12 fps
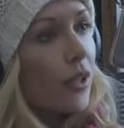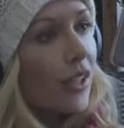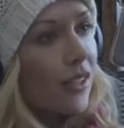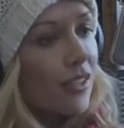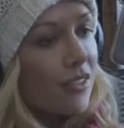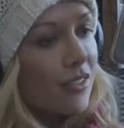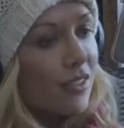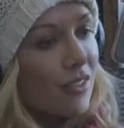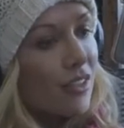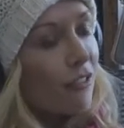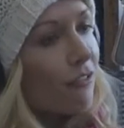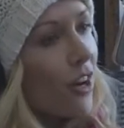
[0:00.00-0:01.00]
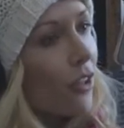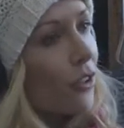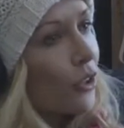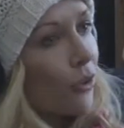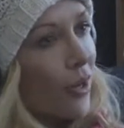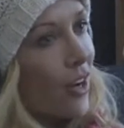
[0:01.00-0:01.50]
it, because it's gonna follow
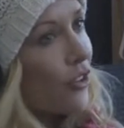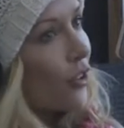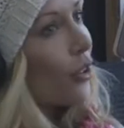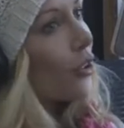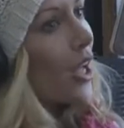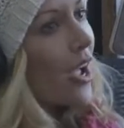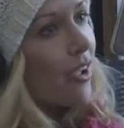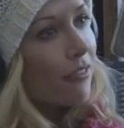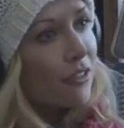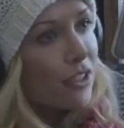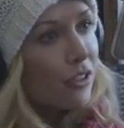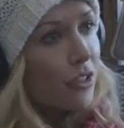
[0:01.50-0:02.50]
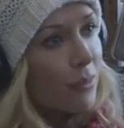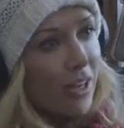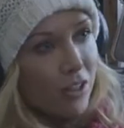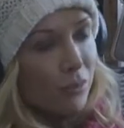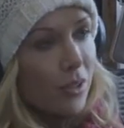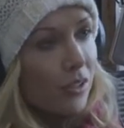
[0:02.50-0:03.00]
you around your whole life. So you
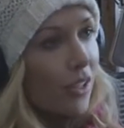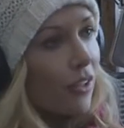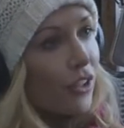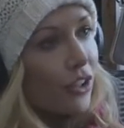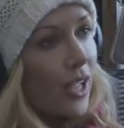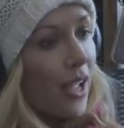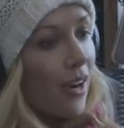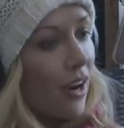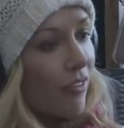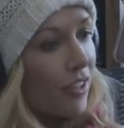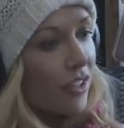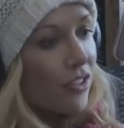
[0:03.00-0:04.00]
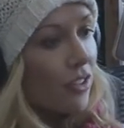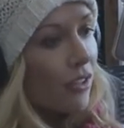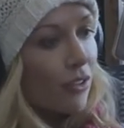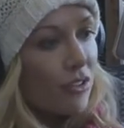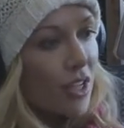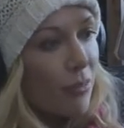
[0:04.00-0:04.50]
might as well get all you can out of it. And you see
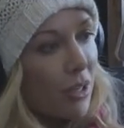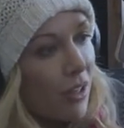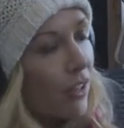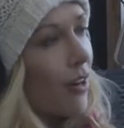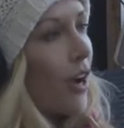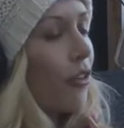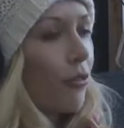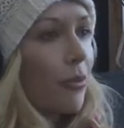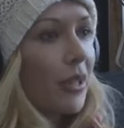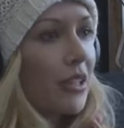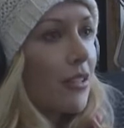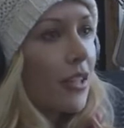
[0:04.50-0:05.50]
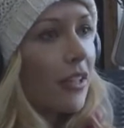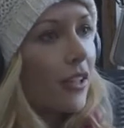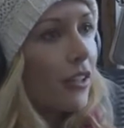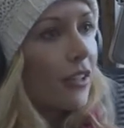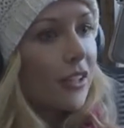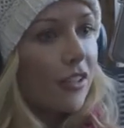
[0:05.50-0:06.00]
girls come in and they're out 3 months
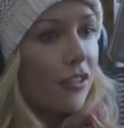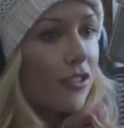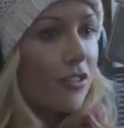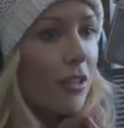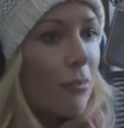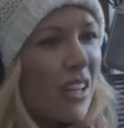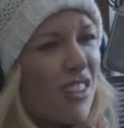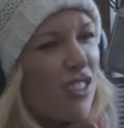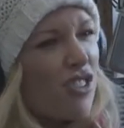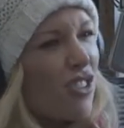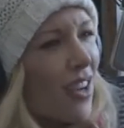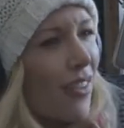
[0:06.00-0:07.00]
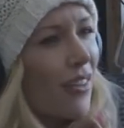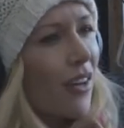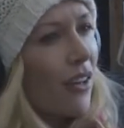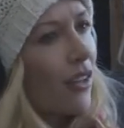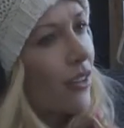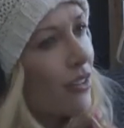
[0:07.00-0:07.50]
later, and the money's just not
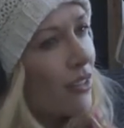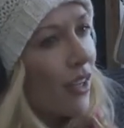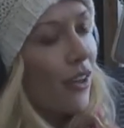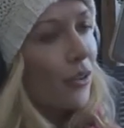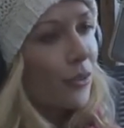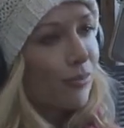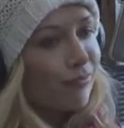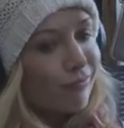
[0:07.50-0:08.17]
there. So.